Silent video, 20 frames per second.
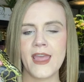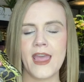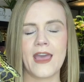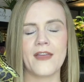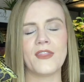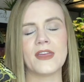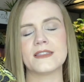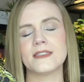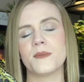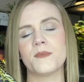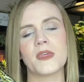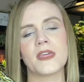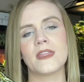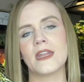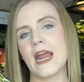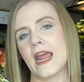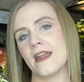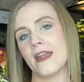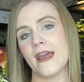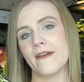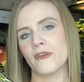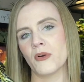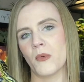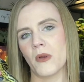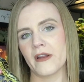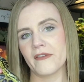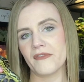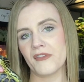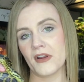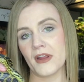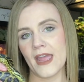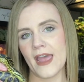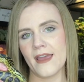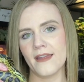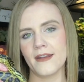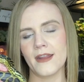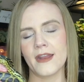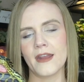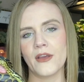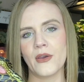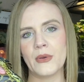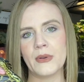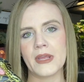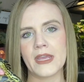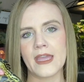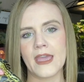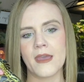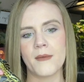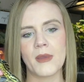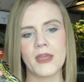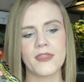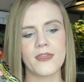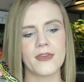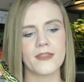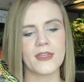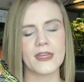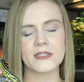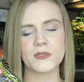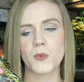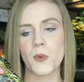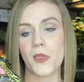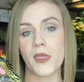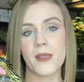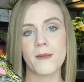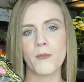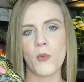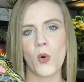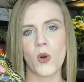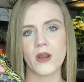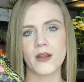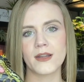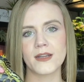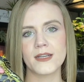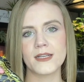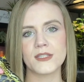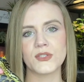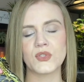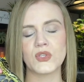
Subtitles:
And that's something that I never want to forget in owning him. I think that's really important.